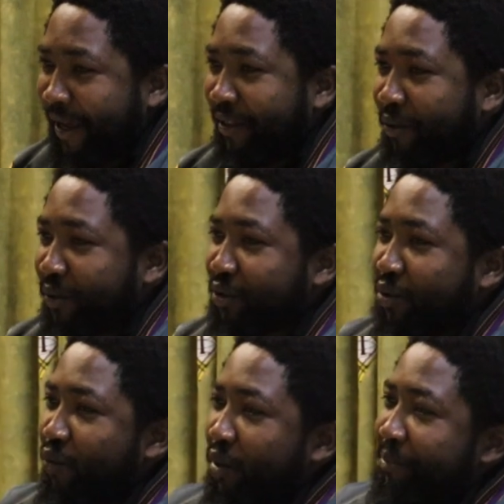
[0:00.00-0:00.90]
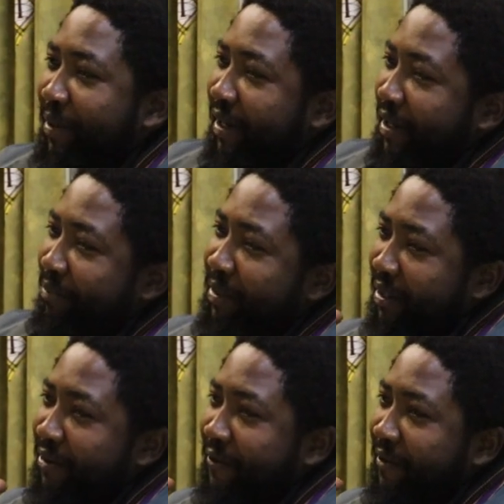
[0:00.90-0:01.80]
and there was someone behind
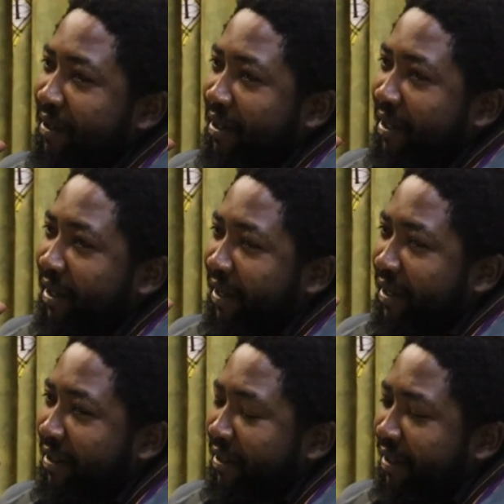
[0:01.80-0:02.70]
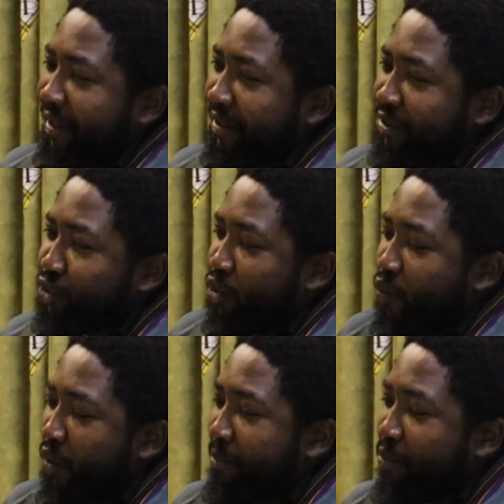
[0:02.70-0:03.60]
me, and
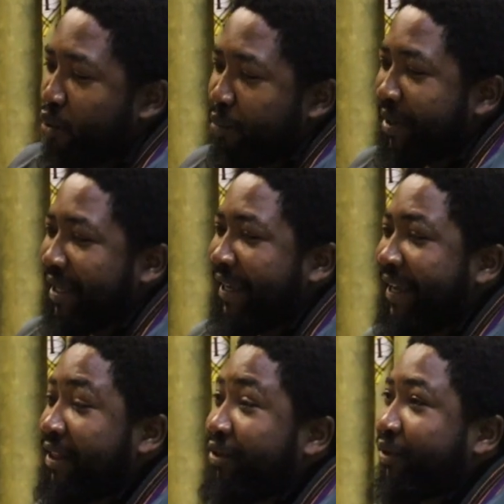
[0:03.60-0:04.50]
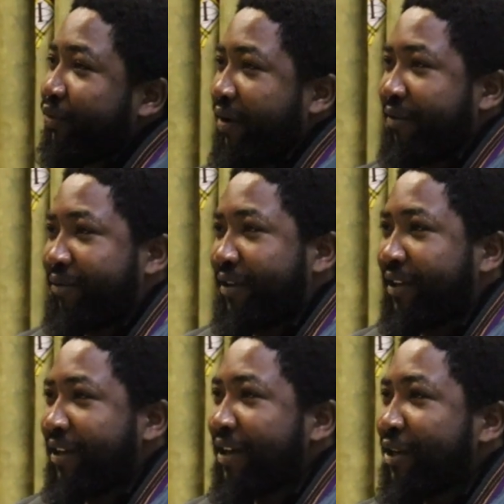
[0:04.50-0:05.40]
someone booked me in the
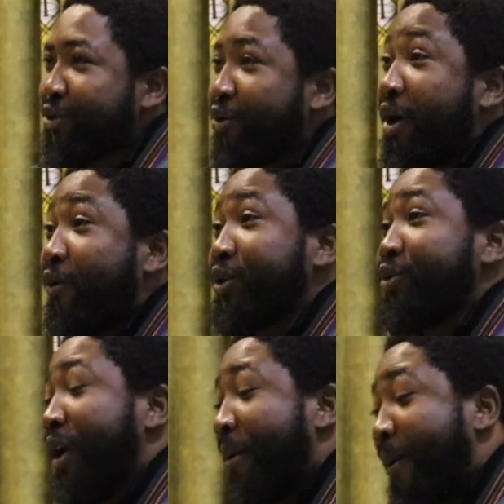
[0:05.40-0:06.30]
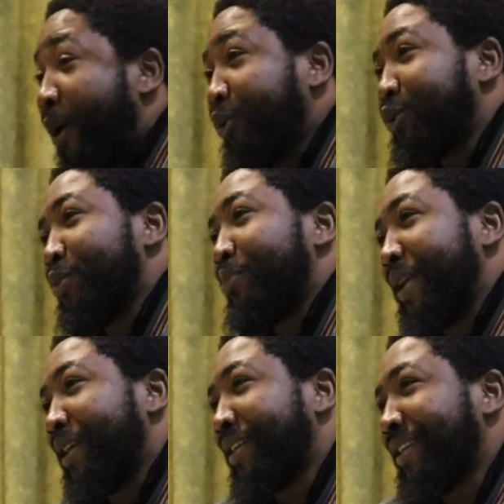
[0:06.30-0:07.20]
traffic. So I was about to
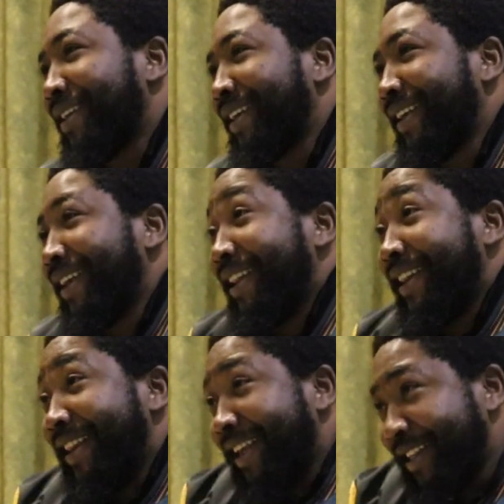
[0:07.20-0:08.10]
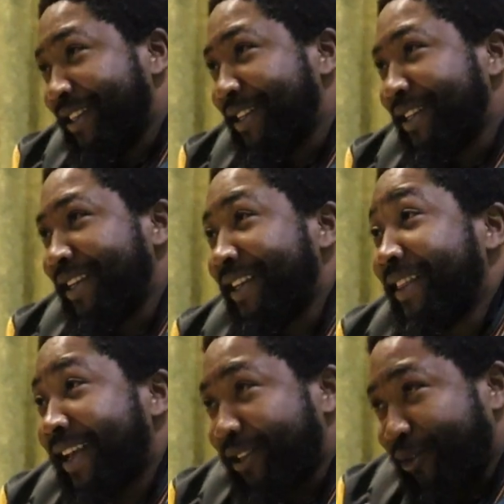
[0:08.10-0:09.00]
pick a lady
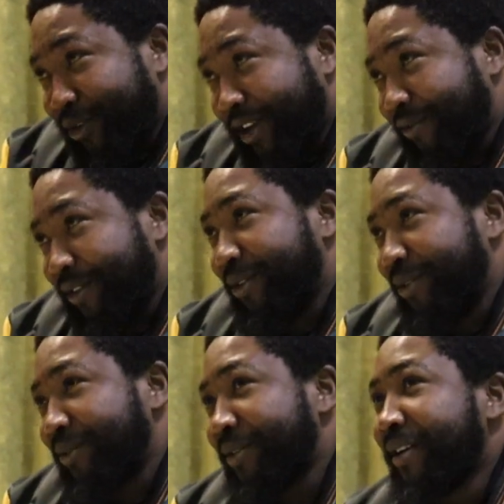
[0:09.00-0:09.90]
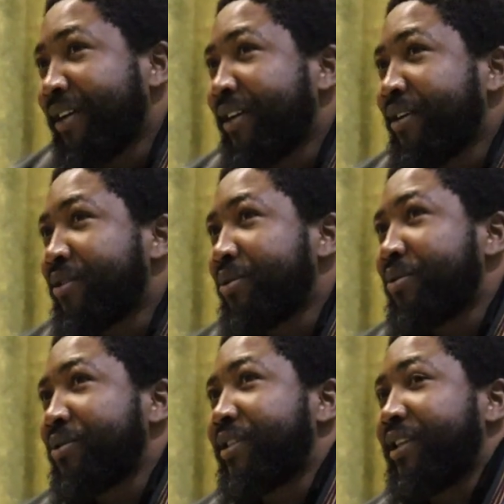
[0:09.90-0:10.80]
in that traffic queue. Mm-hmm.
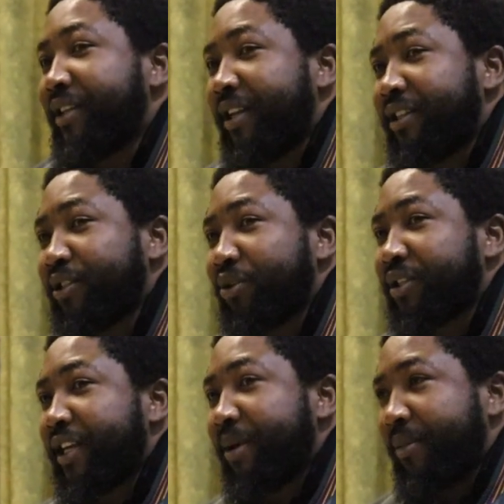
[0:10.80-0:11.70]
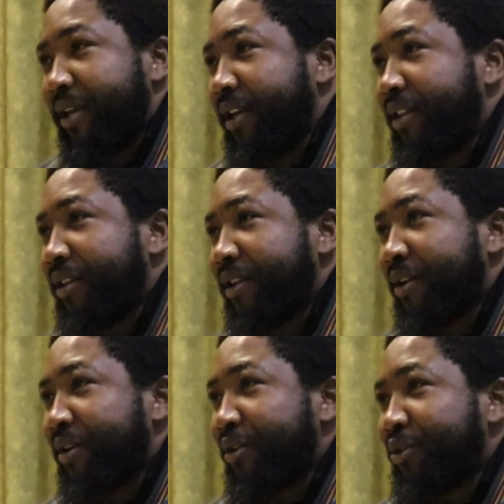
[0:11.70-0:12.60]
So she, the lady just came in
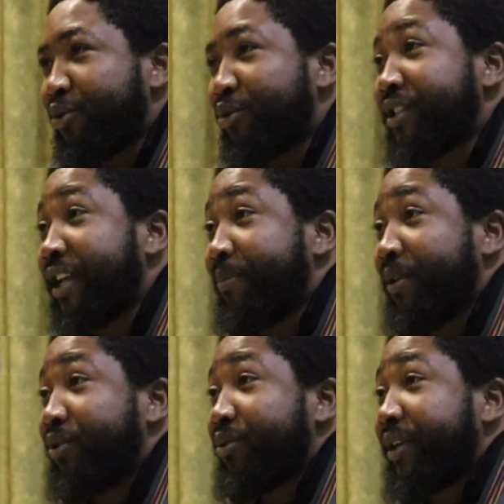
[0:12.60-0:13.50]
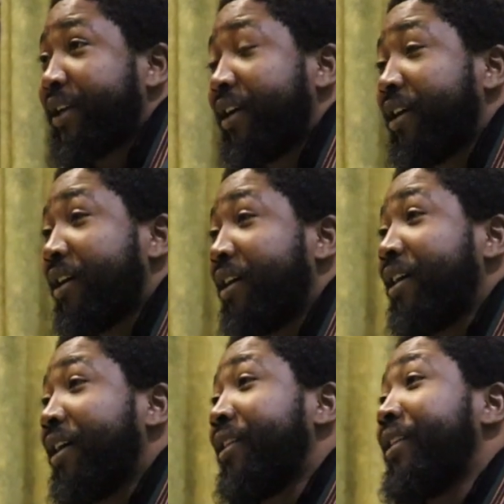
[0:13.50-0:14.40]
to step into the car.
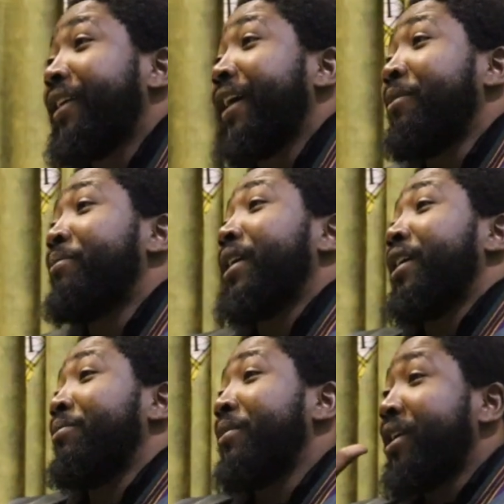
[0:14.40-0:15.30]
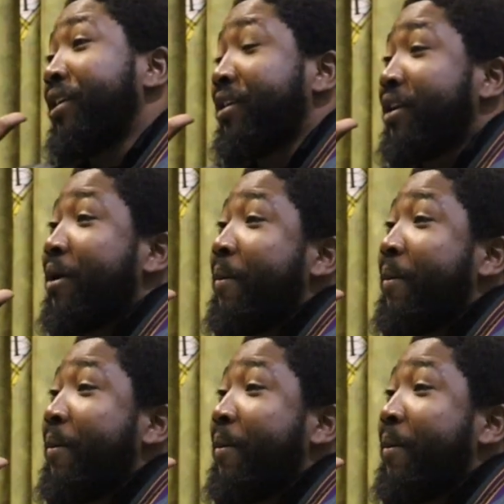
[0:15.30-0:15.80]
And the guy behind me,